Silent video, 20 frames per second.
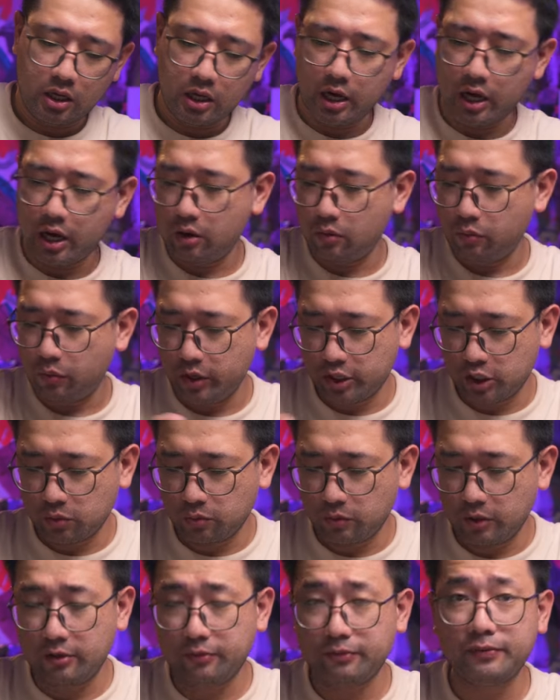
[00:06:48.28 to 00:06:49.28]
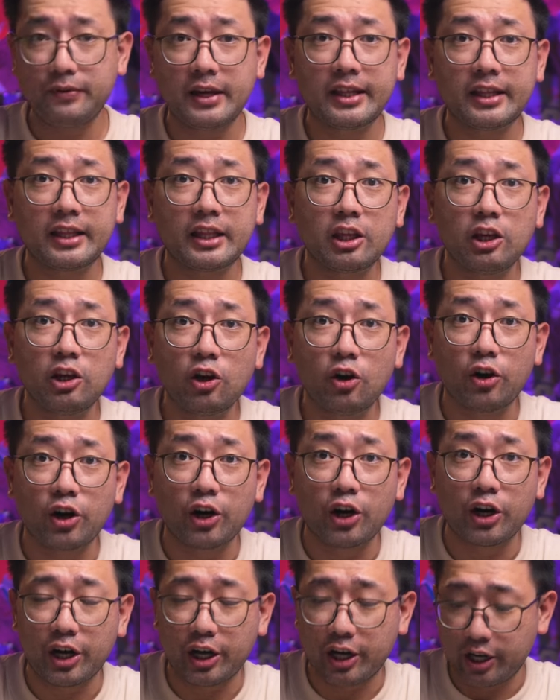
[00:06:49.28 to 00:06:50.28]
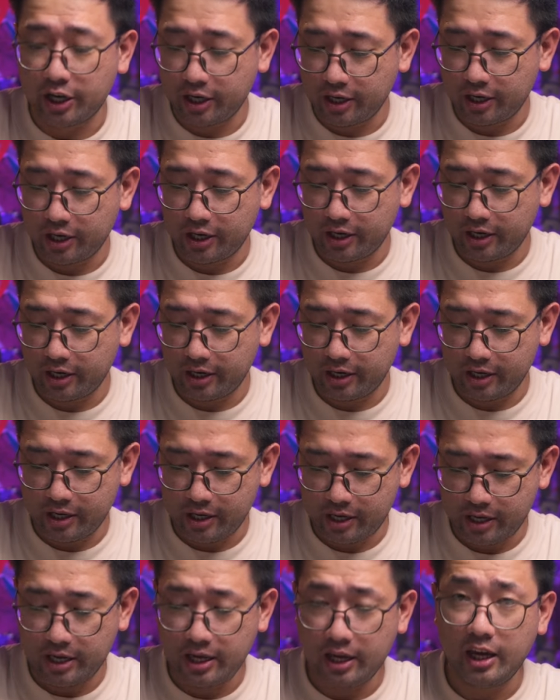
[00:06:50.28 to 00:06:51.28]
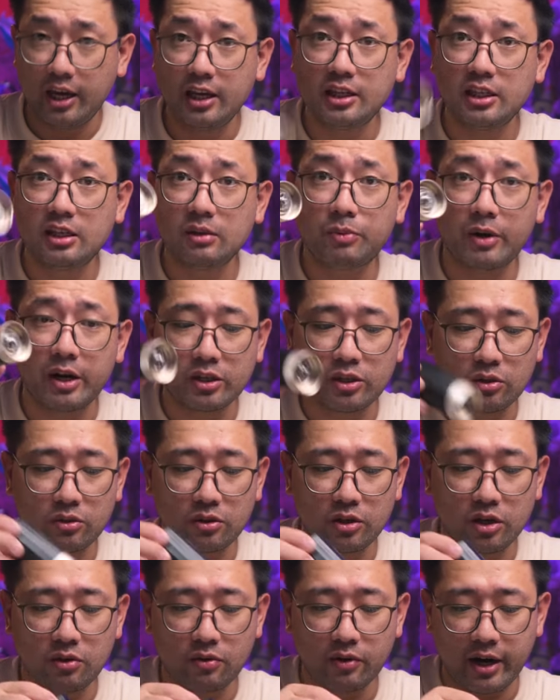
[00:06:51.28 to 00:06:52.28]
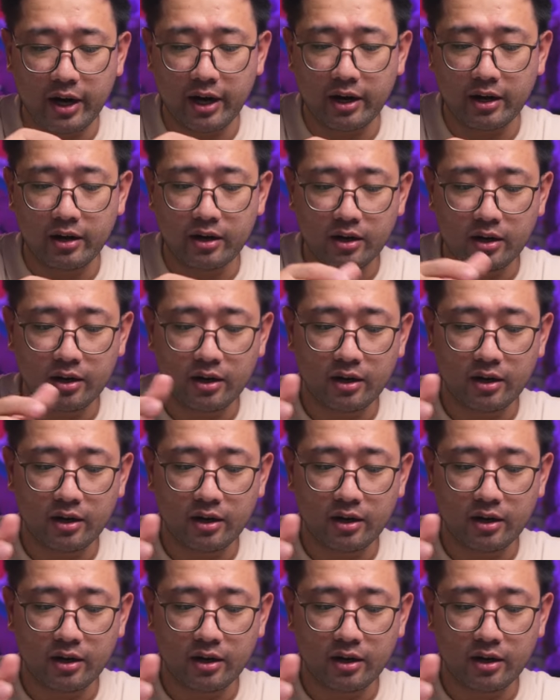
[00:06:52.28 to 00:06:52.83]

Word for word: yeah, which will fit your EasyPresso Q Air